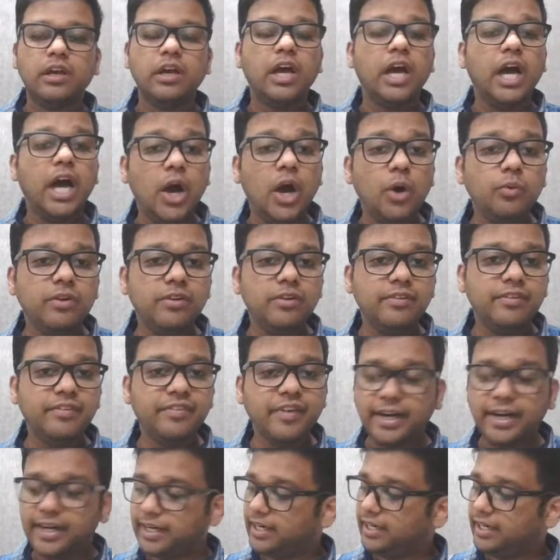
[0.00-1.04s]
How will we
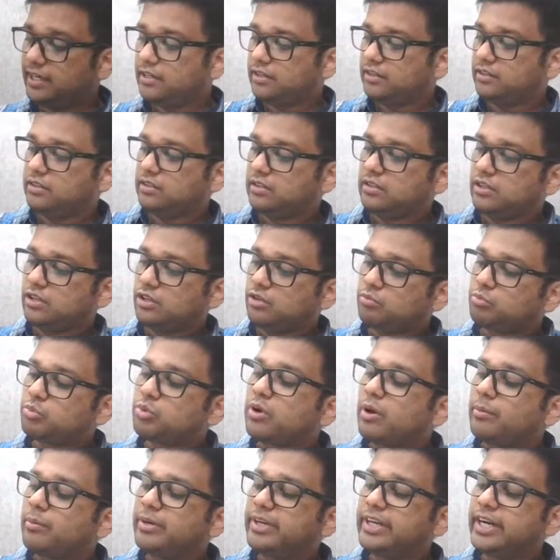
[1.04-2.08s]
find it?
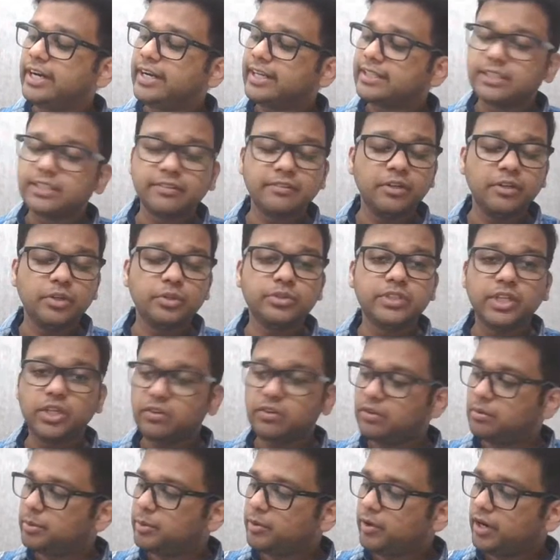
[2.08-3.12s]
Probability that x is equal to 0
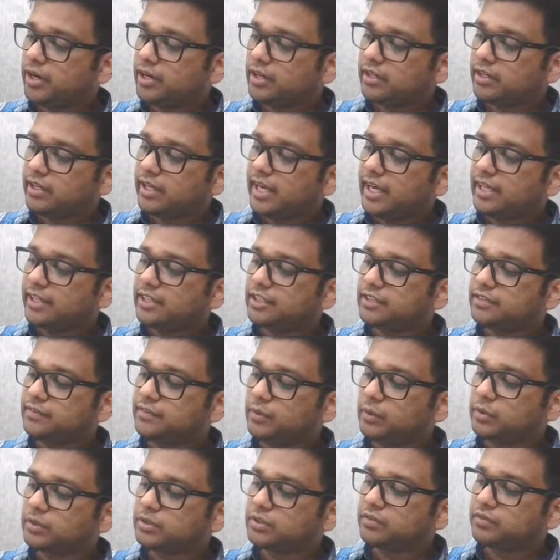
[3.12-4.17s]
will be what? N is
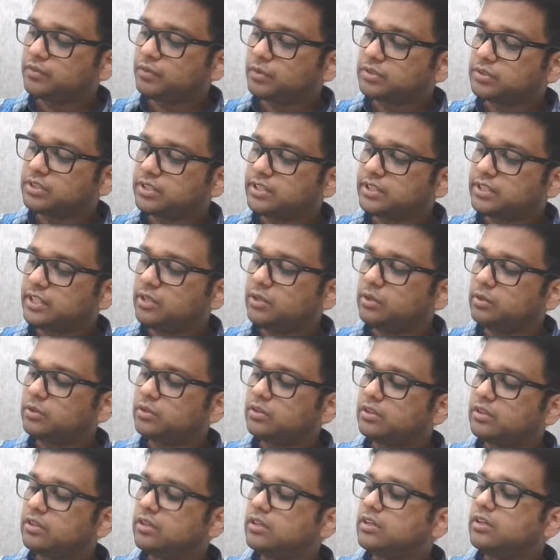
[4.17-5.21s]
4, so
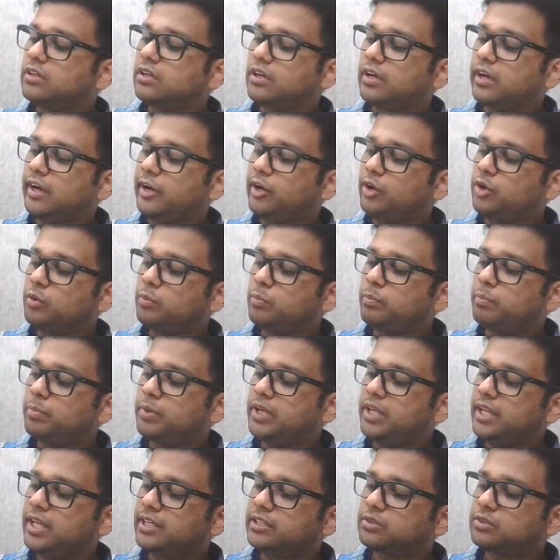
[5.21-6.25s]
4c0 into
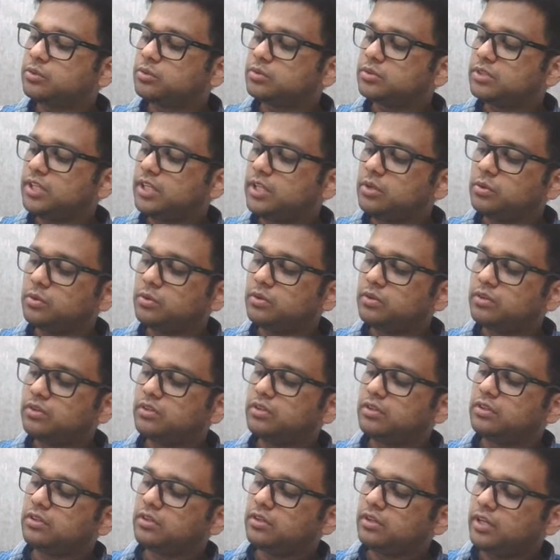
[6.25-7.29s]
p raised to 0
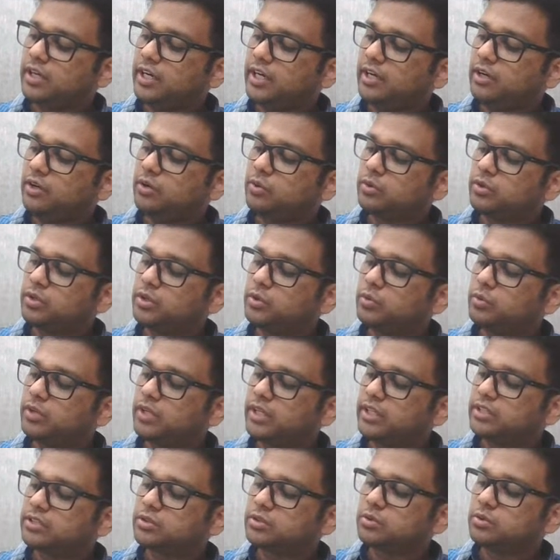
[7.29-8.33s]
into q
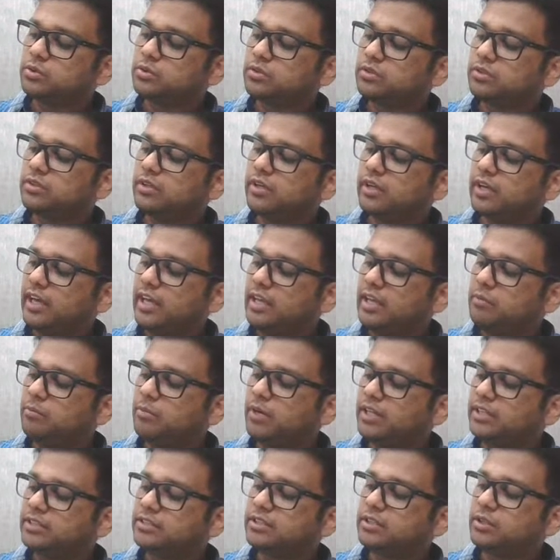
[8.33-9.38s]
raised to n
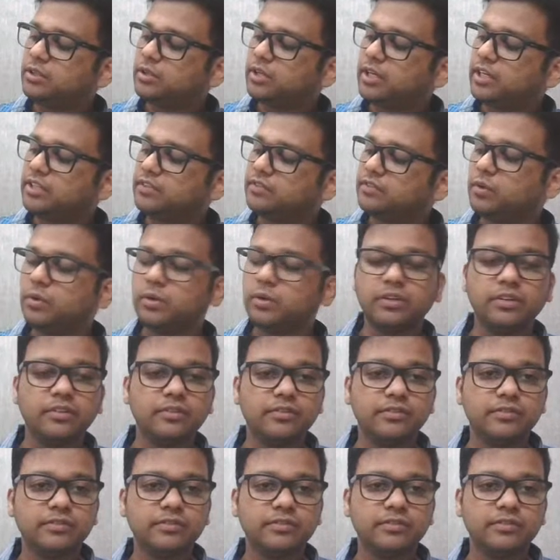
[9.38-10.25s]
minus 0, that is 4.